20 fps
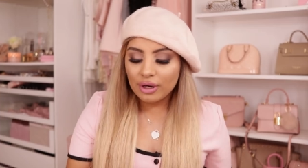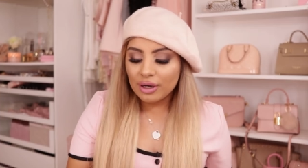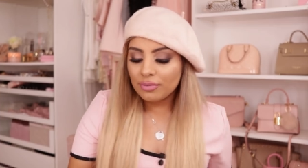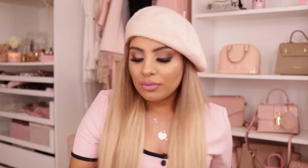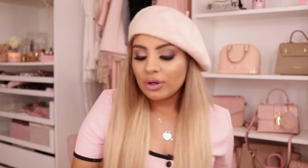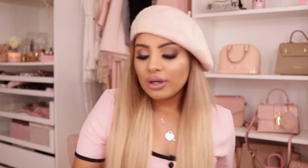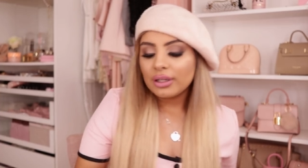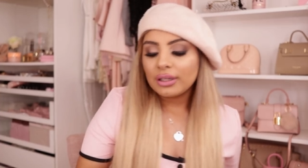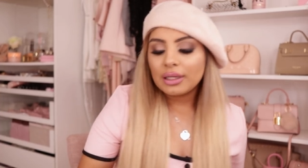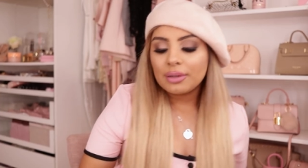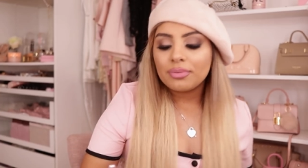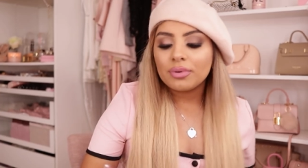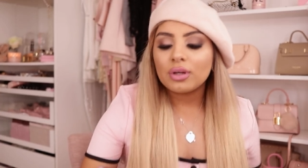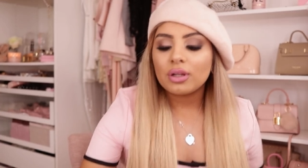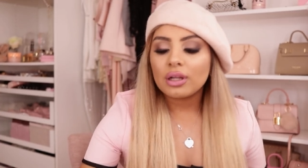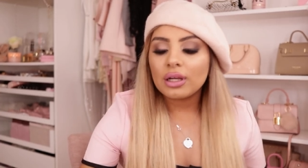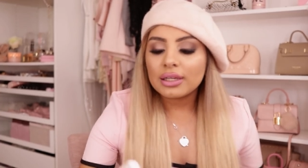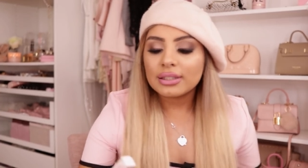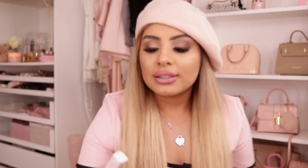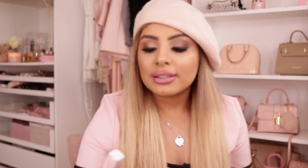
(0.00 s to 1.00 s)
One more lip
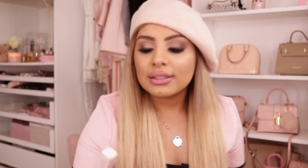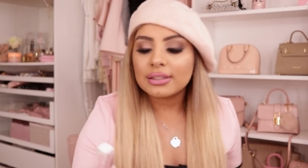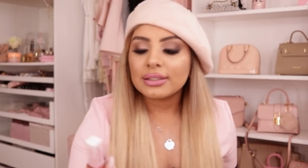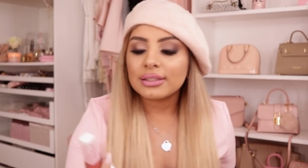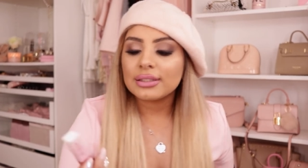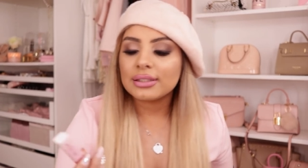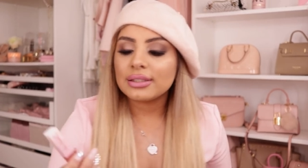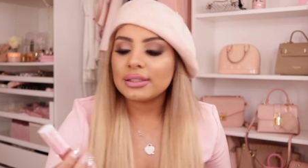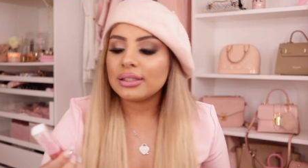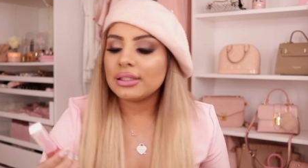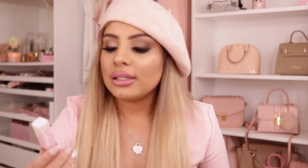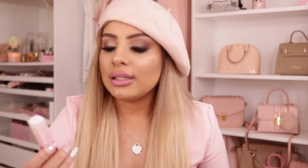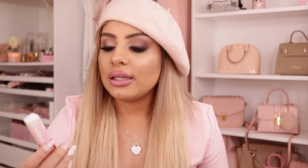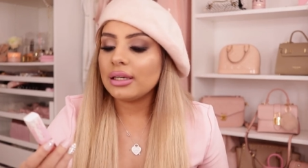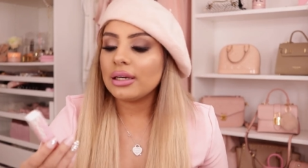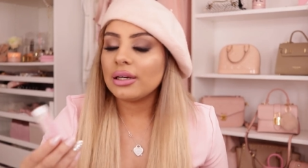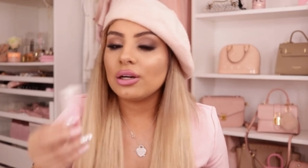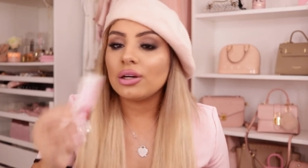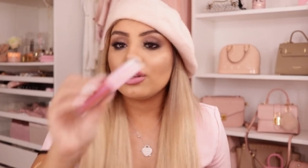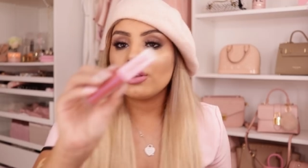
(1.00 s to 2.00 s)
gloss. This is
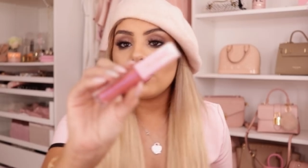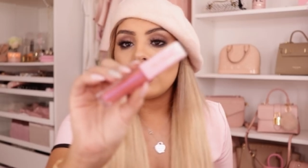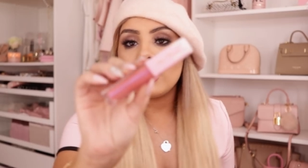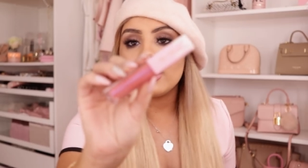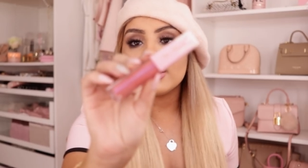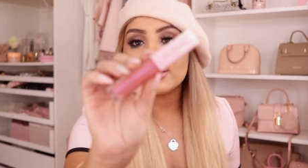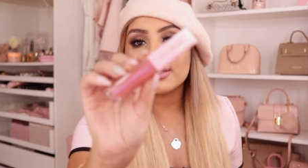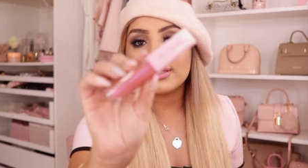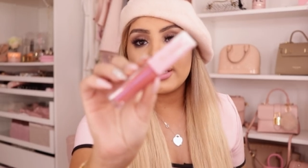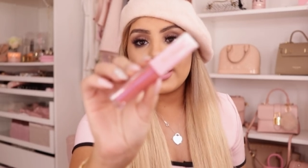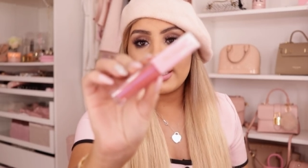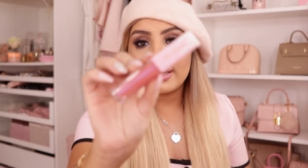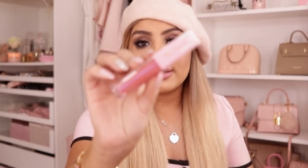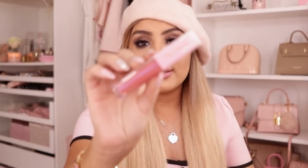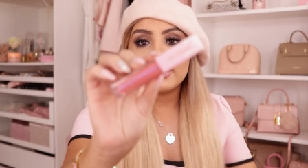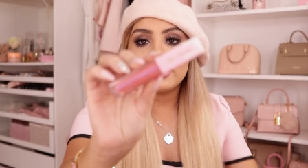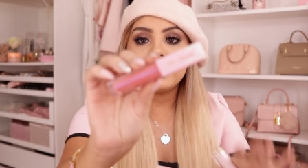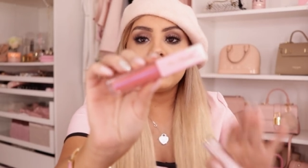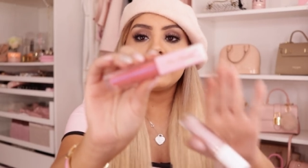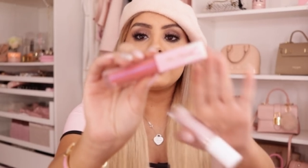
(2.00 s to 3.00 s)
the gloss
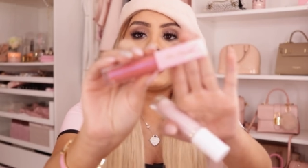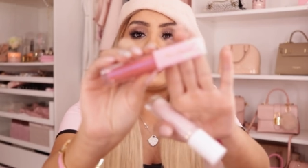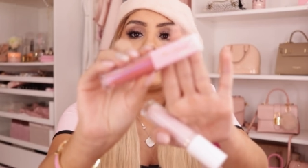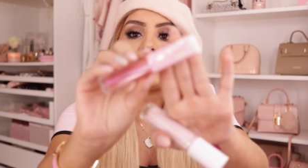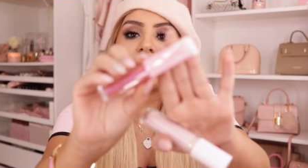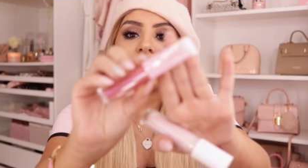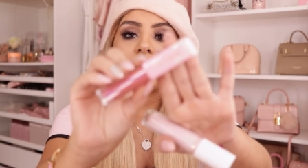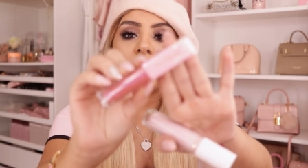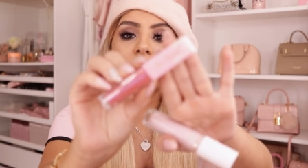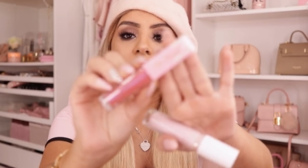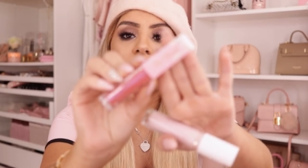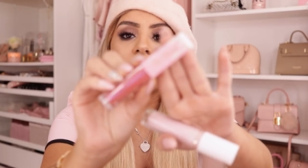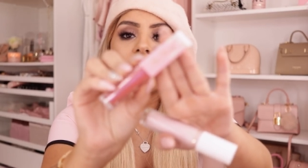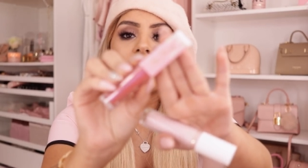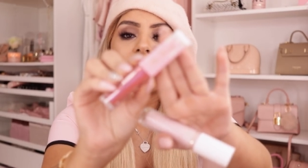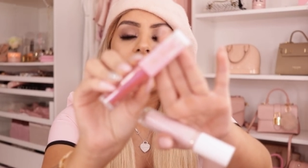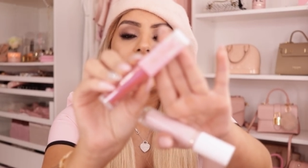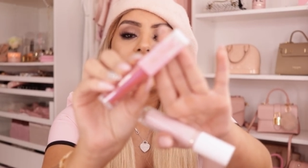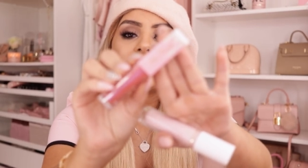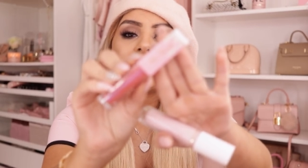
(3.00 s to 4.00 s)
that I told you
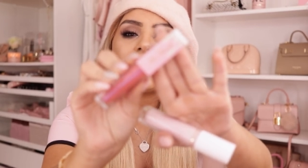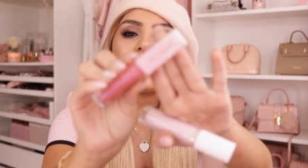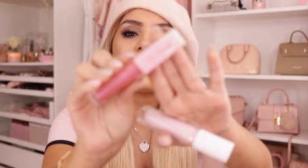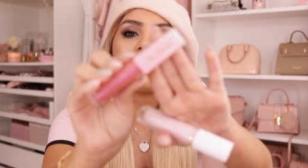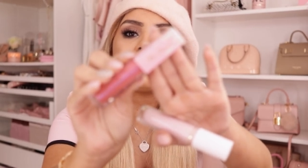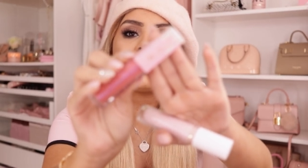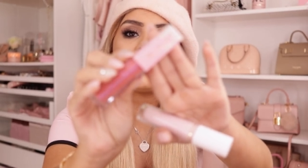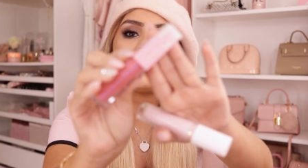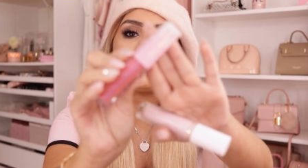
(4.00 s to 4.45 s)
guys came